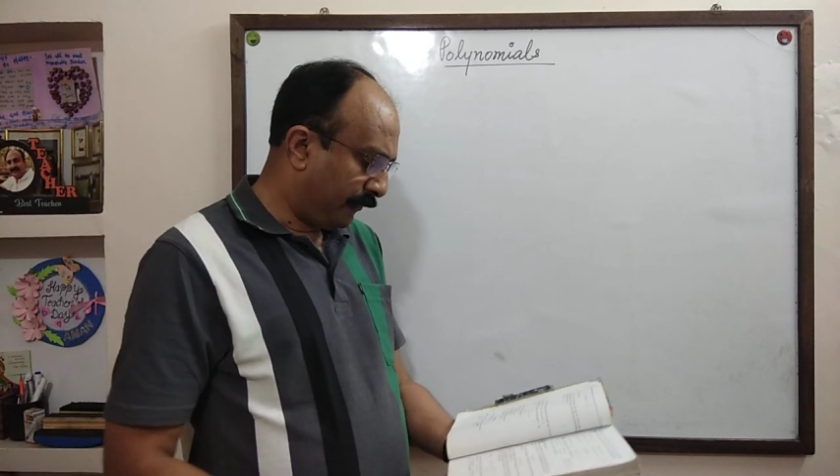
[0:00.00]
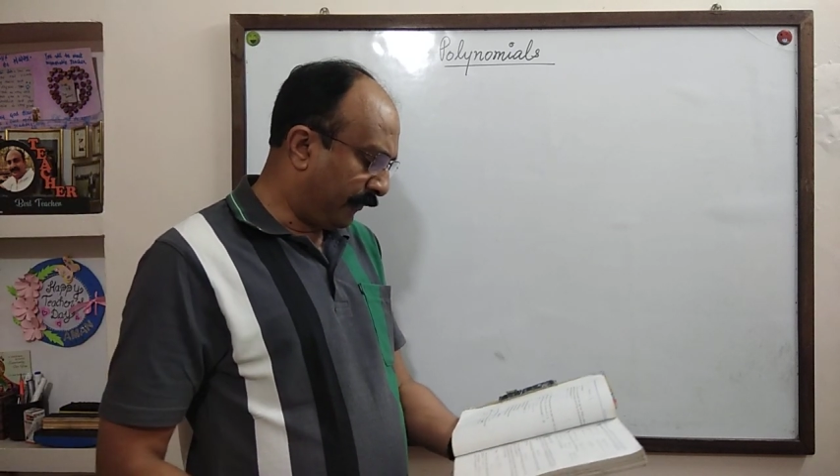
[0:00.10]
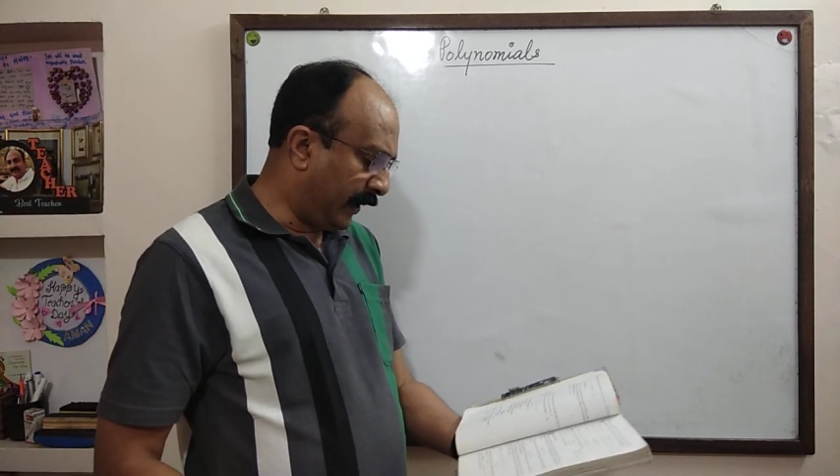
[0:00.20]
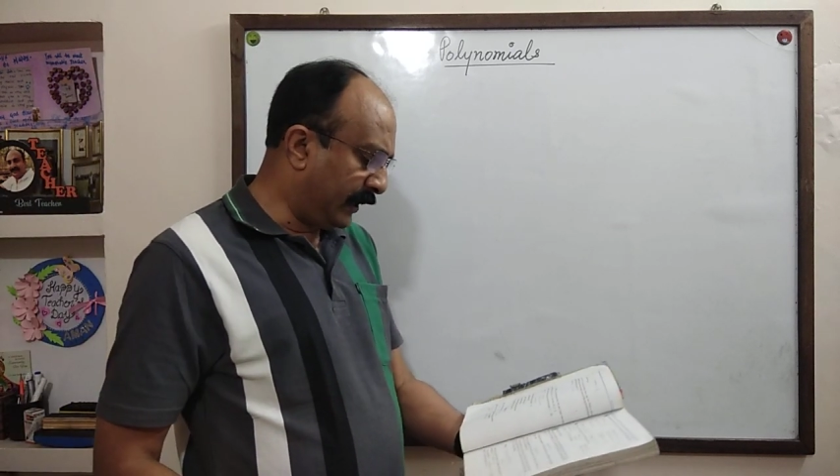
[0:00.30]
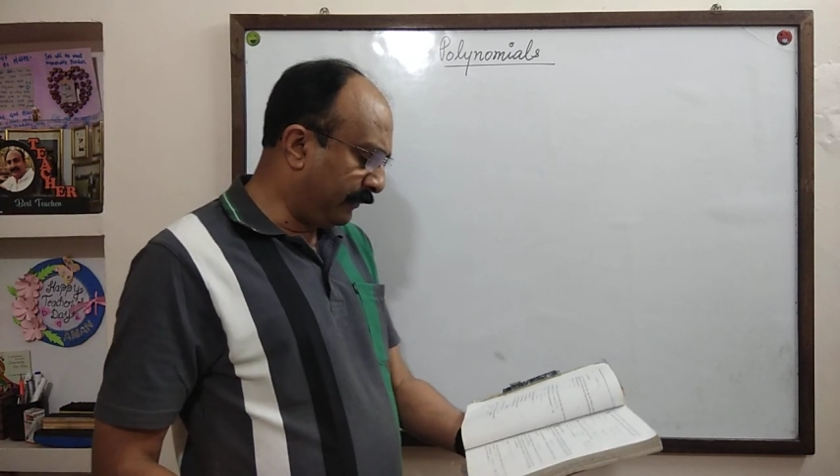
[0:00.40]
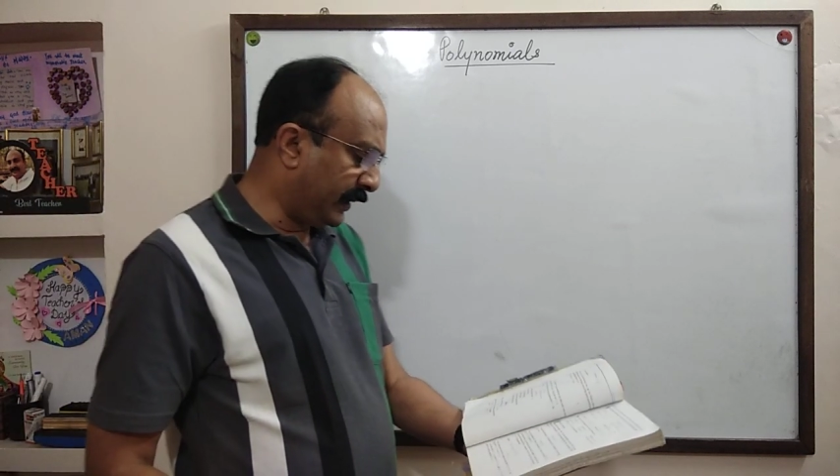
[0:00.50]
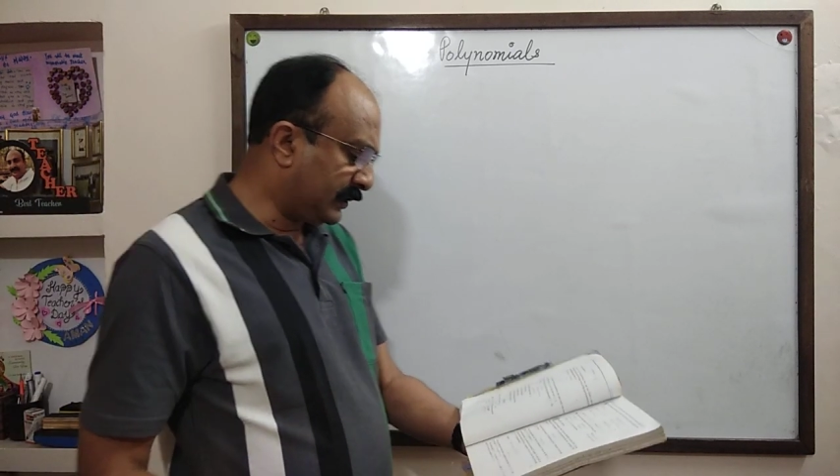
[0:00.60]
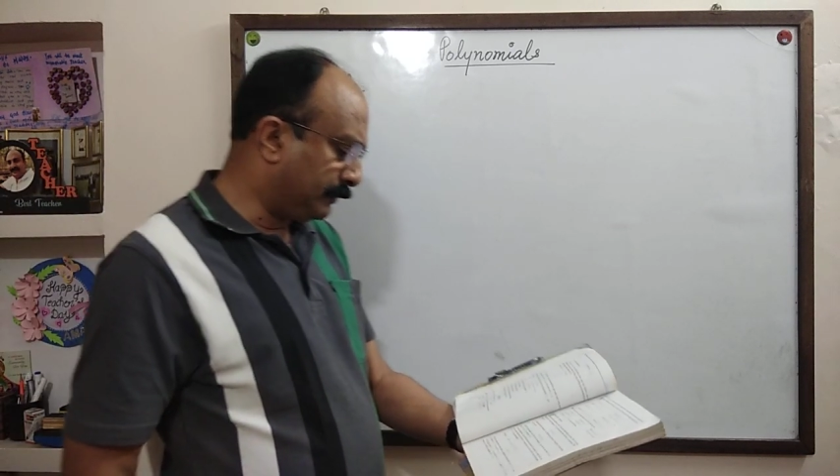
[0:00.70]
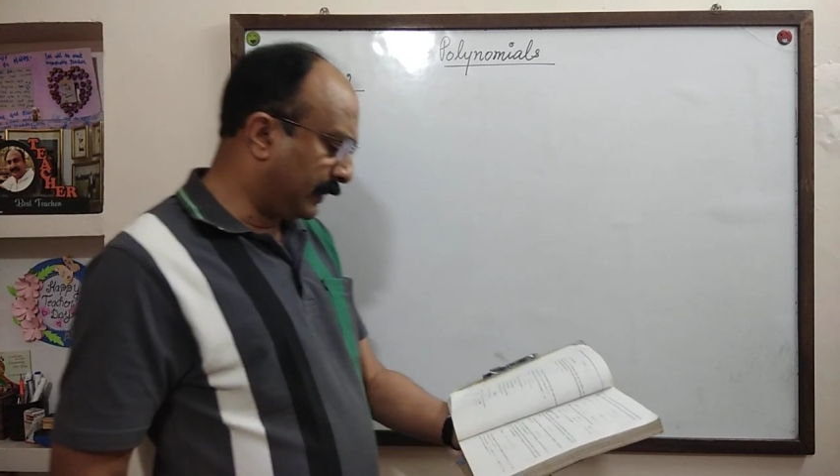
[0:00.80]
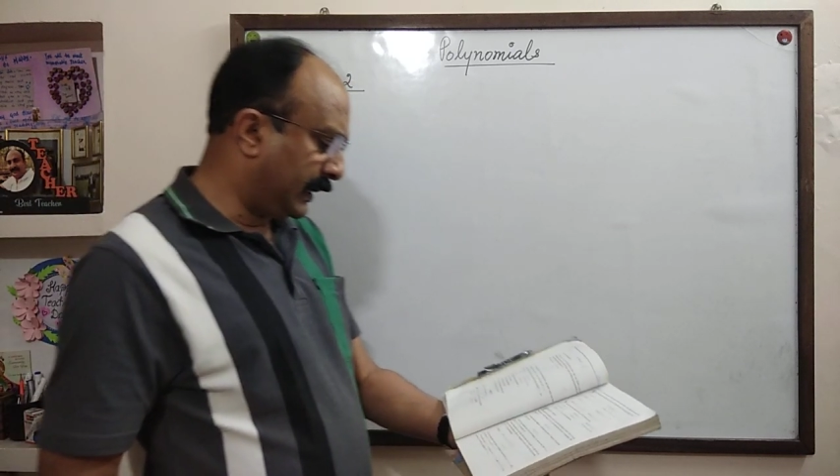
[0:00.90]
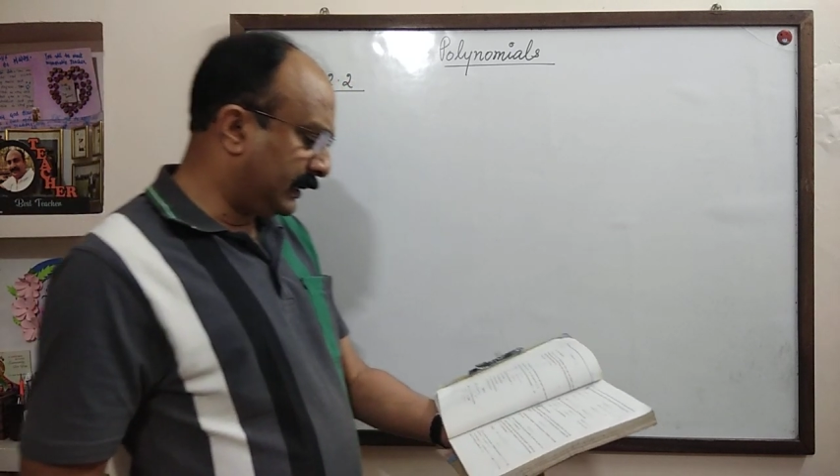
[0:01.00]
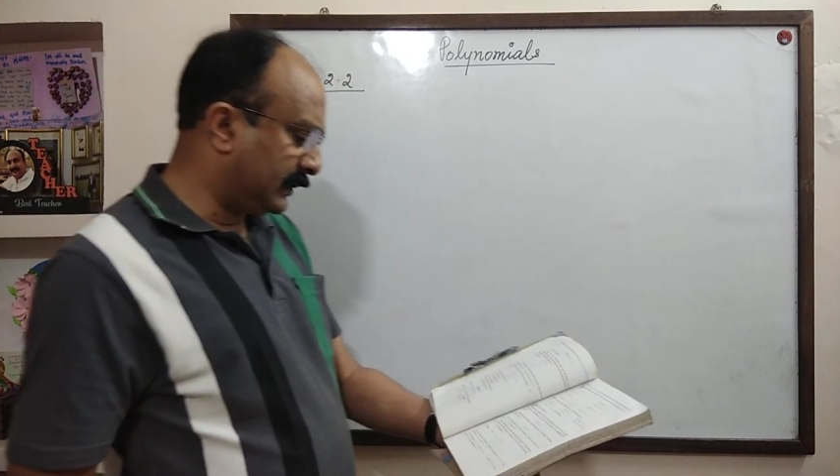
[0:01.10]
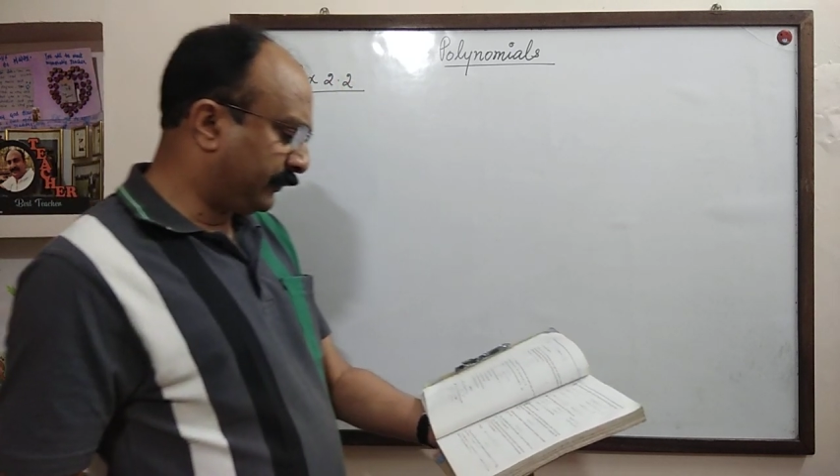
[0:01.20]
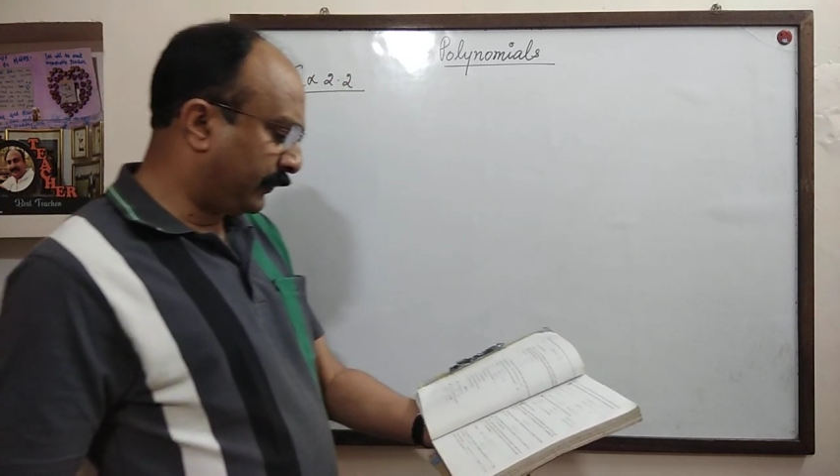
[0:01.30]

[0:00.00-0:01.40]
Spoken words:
5x minus